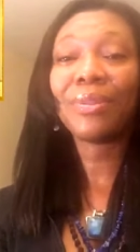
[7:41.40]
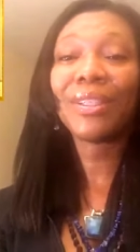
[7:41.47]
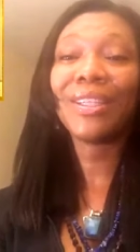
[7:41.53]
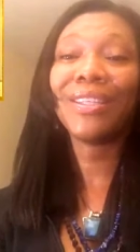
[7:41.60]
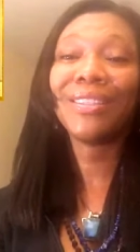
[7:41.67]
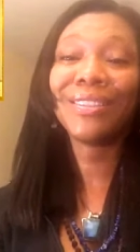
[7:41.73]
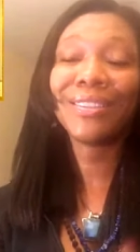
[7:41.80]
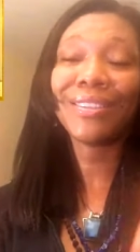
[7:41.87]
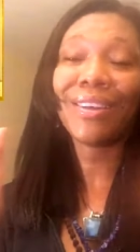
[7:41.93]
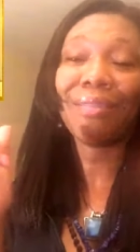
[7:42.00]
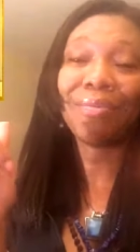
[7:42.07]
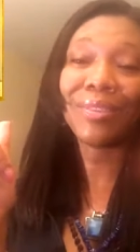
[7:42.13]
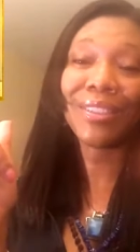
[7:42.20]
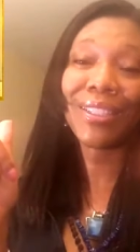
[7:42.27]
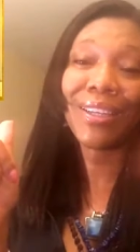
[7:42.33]
please
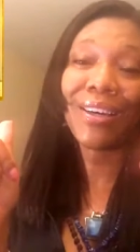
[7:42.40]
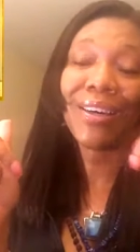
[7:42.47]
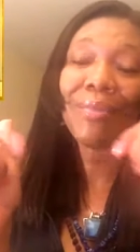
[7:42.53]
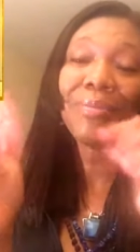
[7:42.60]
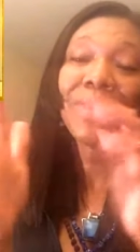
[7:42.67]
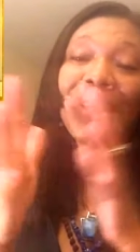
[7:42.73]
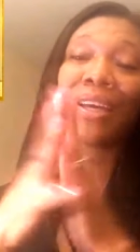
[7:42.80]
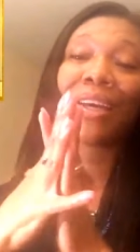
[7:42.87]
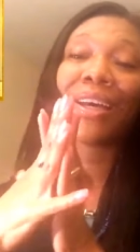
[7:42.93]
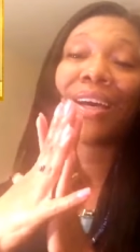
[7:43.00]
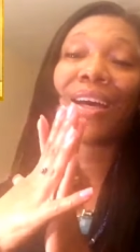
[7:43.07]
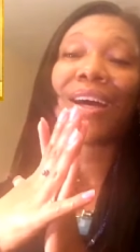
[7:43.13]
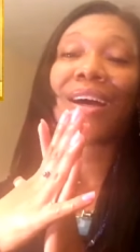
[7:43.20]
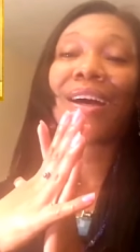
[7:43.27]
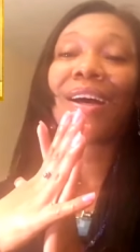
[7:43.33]
thumbs it up.
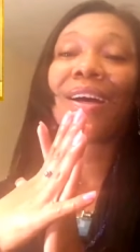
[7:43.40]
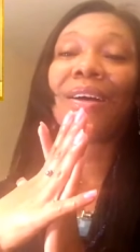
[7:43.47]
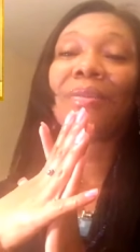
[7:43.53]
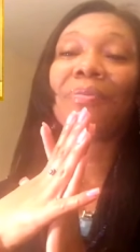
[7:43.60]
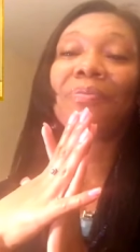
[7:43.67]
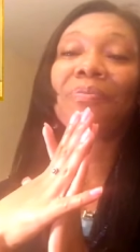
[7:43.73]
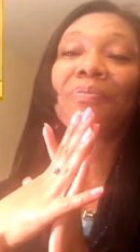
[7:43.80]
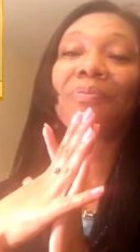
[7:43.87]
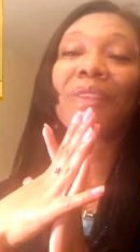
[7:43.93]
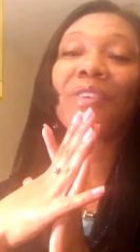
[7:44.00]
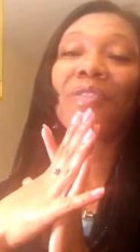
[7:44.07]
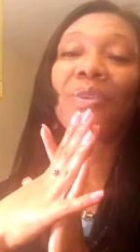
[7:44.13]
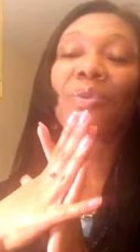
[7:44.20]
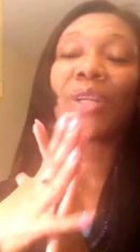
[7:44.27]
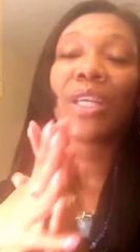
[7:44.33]
Um,
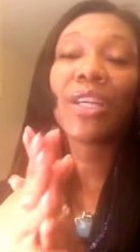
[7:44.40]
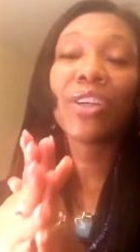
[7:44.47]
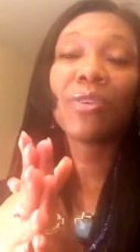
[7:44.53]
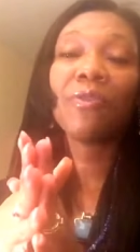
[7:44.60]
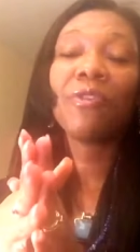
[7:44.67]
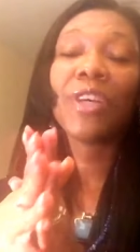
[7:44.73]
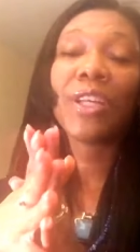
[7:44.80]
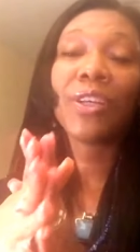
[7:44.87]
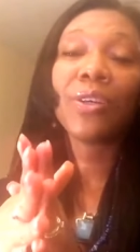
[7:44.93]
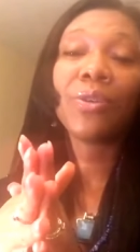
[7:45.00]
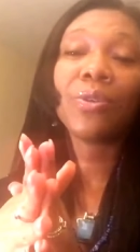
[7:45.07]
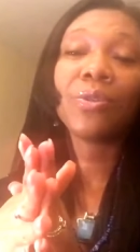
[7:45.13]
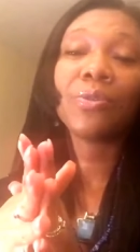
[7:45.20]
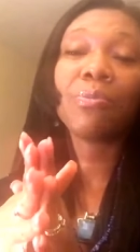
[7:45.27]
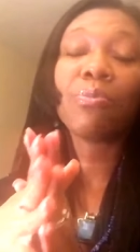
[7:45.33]
if you want to hear a
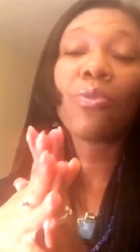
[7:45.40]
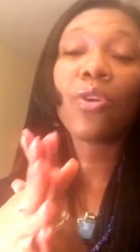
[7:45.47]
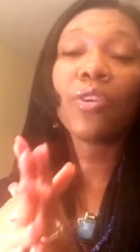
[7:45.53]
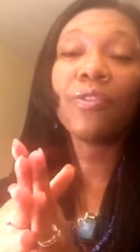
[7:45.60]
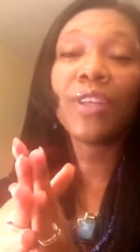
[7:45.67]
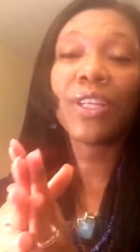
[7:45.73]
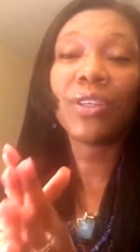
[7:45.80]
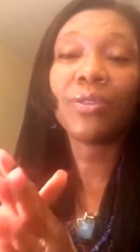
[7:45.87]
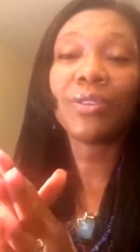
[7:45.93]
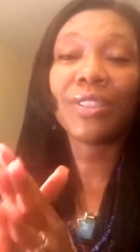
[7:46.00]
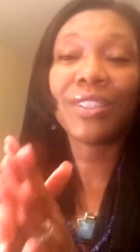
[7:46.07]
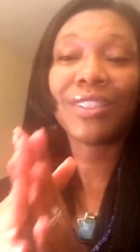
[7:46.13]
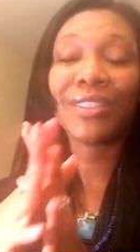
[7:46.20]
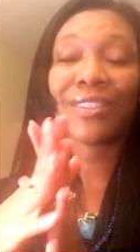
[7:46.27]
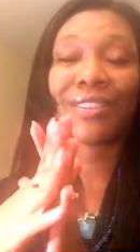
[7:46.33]
video, more videos
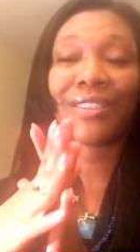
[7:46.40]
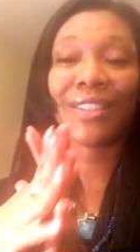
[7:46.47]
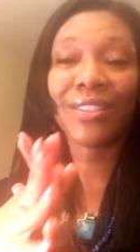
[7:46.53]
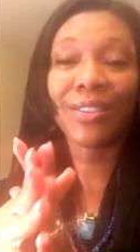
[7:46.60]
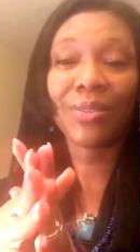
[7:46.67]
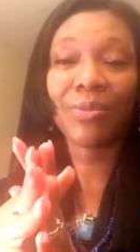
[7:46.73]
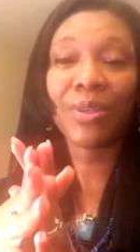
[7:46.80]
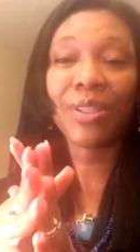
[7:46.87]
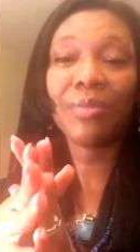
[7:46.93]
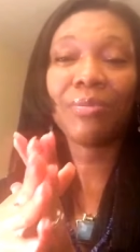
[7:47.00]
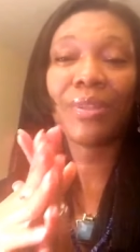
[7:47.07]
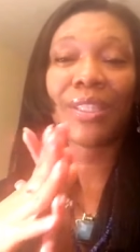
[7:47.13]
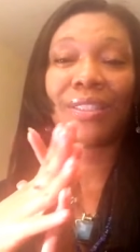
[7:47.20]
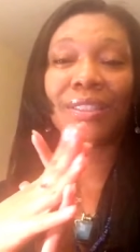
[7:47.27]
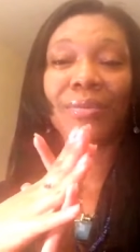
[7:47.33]
such as this one,
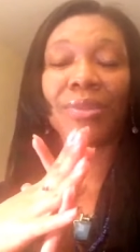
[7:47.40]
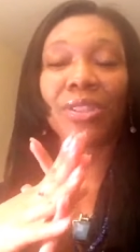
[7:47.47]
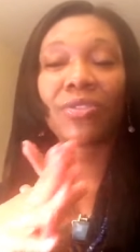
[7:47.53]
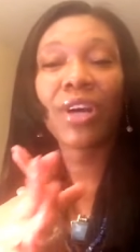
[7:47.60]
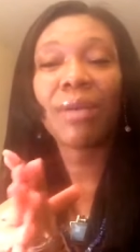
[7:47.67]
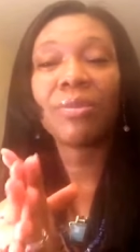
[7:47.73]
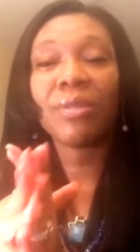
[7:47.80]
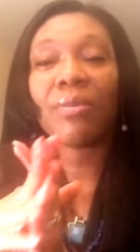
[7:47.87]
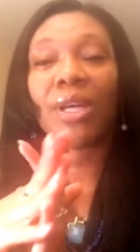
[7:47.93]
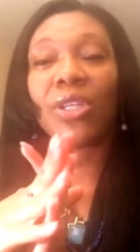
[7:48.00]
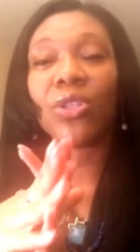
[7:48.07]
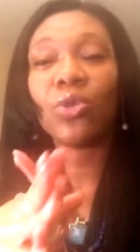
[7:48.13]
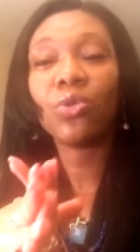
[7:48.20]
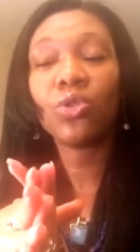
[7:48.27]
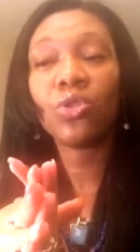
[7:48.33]
please subscribe to my
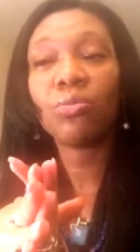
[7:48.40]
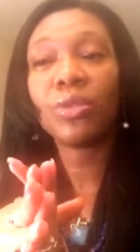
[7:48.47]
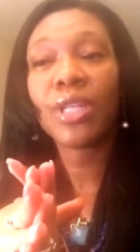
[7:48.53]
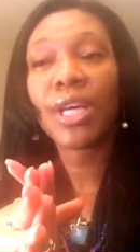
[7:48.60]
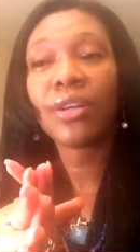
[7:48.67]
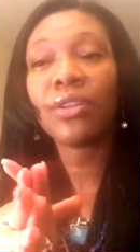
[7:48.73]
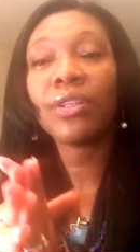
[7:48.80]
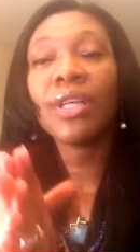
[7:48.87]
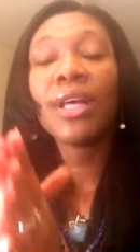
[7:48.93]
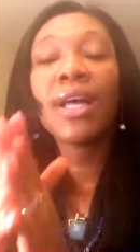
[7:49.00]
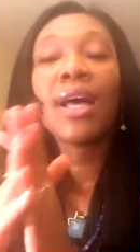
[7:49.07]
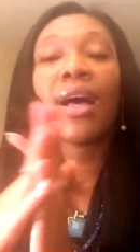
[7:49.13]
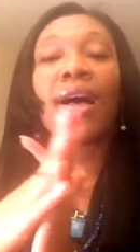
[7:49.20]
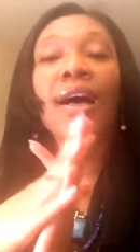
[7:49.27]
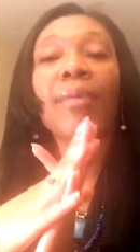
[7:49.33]
YouTube channel.
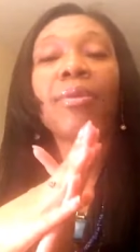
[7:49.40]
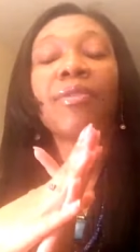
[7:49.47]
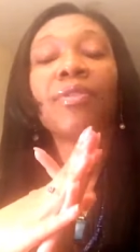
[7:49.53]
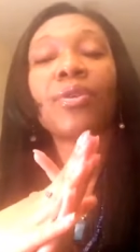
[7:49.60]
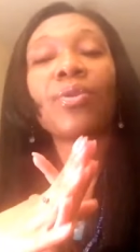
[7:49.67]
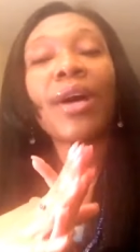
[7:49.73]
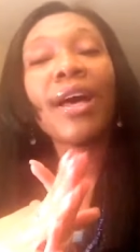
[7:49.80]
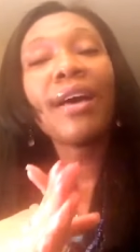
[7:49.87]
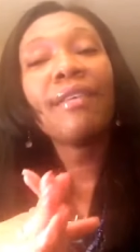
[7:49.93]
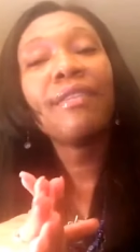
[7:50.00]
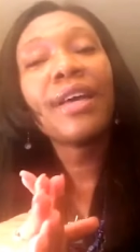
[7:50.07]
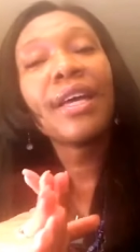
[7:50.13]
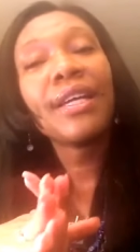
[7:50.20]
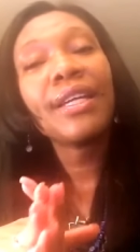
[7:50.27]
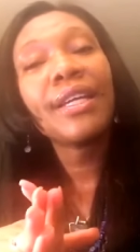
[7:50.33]
Um, if you have
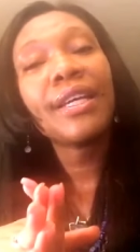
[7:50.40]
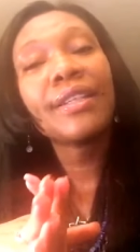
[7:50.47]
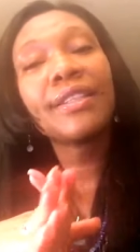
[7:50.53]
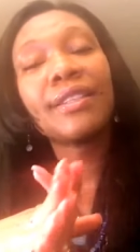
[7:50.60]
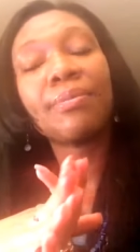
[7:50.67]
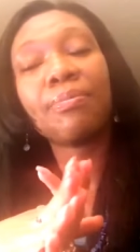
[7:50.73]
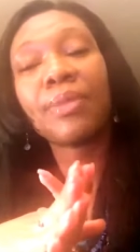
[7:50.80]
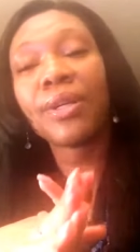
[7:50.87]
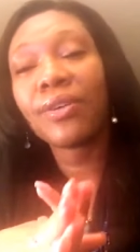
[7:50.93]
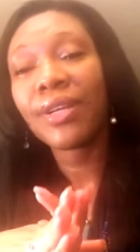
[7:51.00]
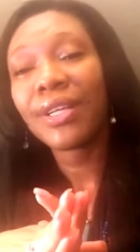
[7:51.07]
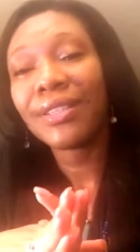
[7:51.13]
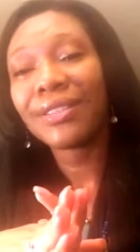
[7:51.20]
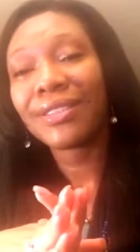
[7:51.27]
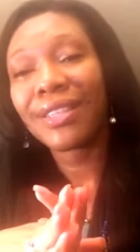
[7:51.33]
any
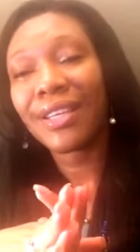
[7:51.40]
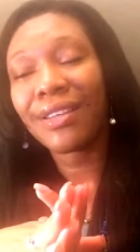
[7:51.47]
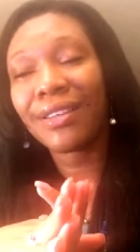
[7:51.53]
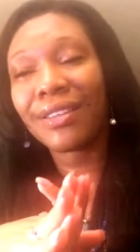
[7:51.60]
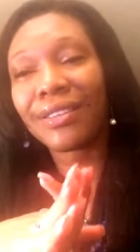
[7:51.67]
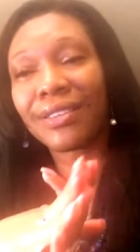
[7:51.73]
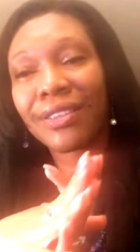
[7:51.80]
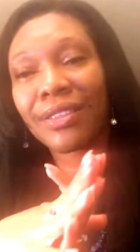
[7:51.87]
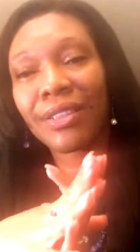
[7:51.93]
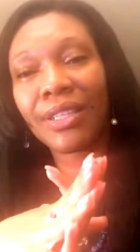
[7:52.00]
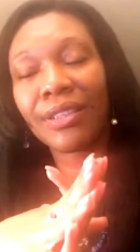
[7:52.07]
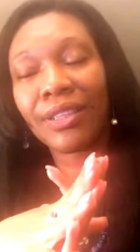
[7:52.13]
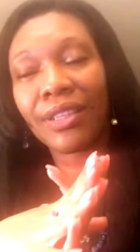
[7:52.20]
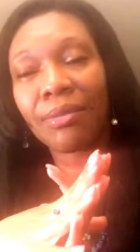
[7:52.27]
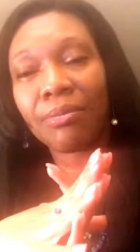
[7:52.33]
experience in this in
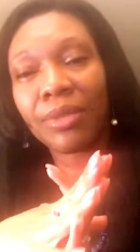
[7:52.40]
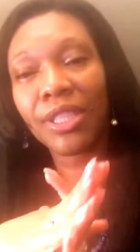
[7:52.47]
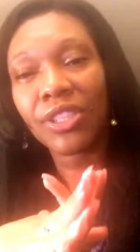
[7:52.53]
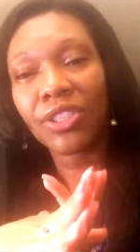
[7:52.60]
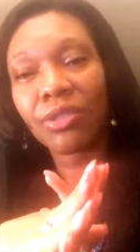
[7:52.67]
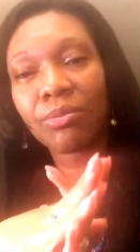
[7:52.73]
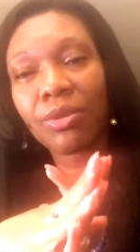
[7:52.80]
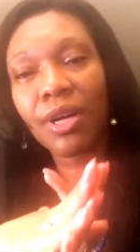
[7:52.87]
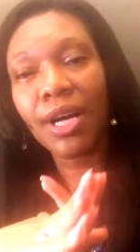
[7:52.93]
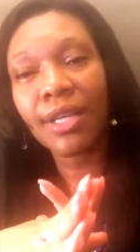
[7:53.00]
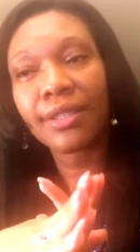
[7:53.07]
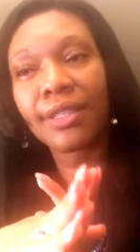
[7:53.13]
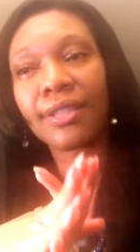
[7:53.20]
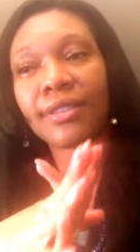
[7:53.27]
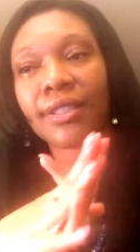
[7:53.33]
the completion
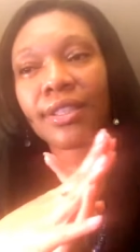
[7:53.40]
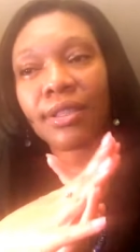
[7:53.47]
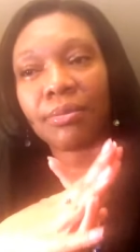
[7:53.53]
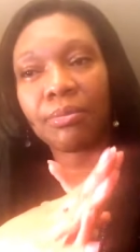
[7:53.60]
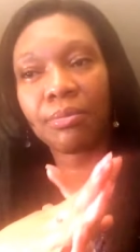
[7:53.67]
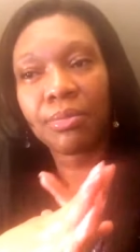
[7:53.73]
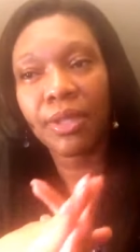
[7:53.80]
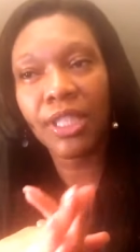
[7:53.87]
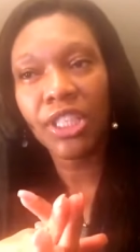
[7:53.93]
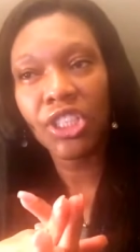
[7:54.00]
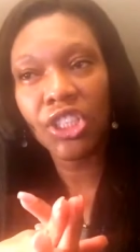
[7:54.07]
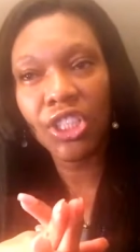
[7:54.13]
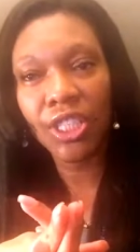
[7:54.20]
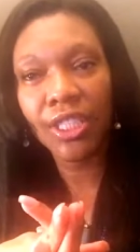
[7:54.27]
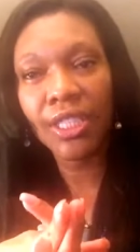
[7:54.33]
process and
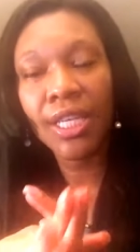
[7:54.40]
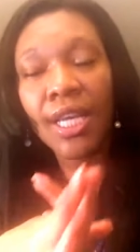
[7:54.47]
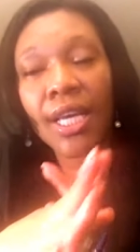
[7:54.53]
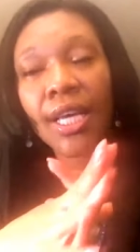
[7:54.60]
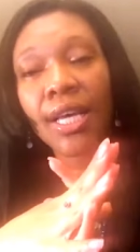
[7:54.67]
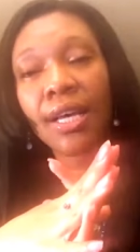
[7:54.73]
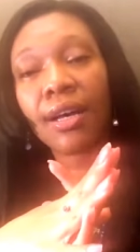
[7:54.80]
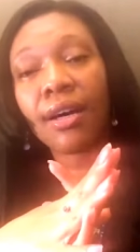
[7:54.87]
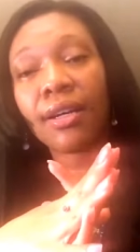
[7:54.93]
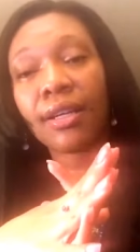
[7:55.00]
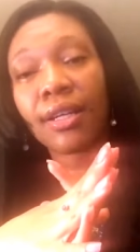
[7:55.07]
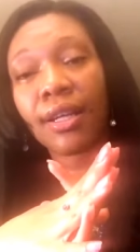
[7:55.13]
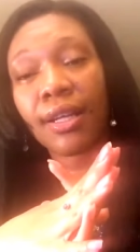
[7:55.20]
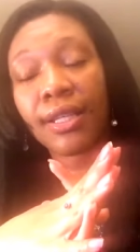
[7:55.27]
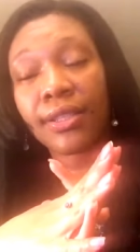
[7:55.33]
completion on,
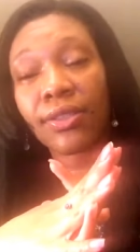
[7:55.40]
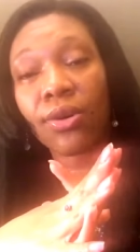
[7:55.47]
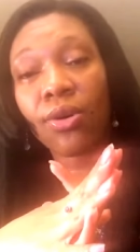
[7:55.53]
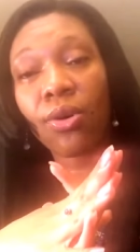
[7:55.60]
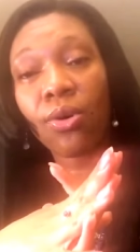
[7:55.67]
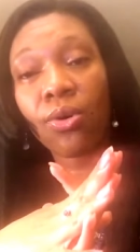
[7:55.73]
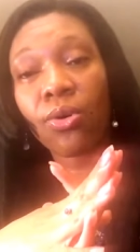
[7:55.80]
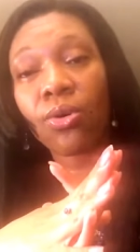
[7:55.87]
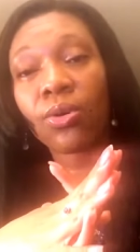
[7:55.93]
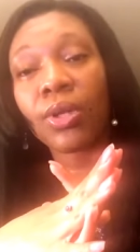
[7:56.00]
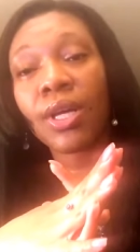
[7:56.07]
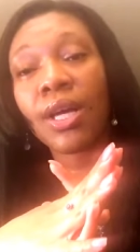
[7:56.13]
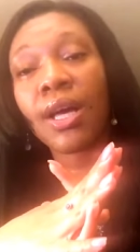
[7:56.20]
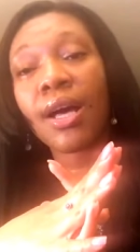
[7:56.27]
as a whole,